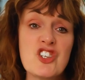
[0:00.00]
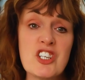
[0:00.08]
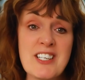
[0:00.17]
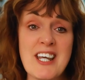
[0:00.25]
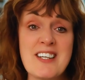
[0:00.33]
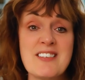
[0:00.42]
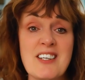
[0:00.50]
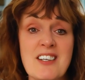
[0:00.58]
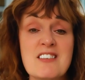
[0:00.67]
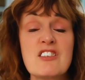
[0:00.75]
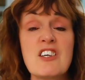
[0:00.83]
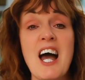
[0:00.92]

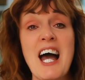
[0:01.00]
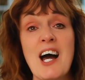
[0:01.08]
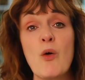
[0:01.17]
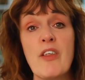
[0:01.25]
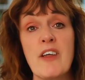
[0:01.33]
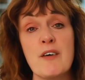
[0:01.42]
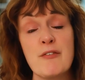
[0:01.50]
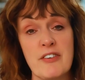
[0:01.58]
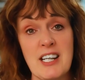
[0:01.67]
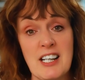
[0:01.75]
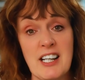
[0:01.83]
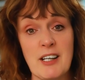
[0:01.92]
genetics to how they're
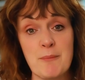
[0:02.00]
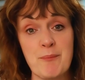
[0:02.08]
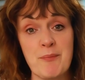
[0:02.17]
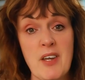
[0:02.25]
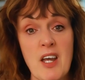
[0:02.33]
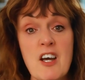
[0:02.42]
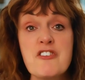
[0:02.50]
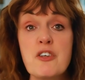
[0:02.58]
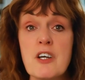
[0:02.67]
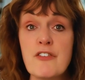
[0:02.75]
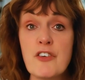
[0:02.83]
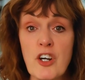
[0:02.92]
feeling. So
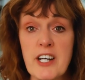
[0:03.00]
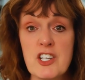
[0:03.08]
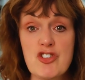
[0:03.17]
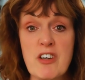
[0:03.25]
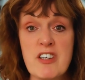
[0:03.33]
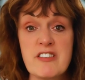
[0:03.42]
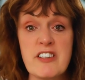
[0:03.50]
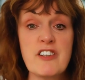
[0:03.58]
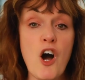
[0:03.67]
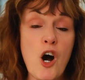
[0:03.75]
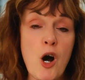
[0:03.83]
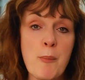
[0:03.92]
if you're interested,
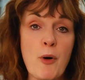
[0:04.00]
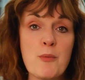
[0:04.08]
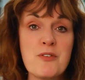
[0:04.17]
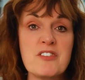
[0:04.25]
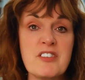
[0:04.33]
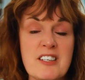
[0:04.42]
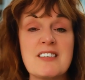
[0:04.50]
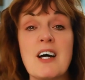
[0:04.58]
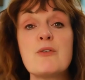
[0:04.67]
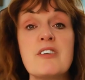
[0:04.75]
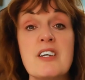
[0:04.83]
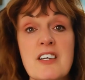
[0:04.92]
I'll pop some
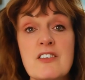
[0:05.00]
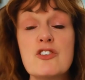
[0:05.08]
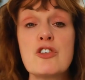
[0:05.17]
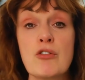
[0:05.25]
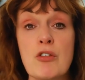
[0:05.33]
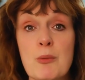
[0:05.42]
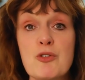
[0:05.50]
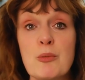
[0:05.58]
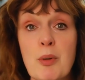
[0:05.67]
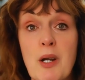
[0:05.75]
details in the description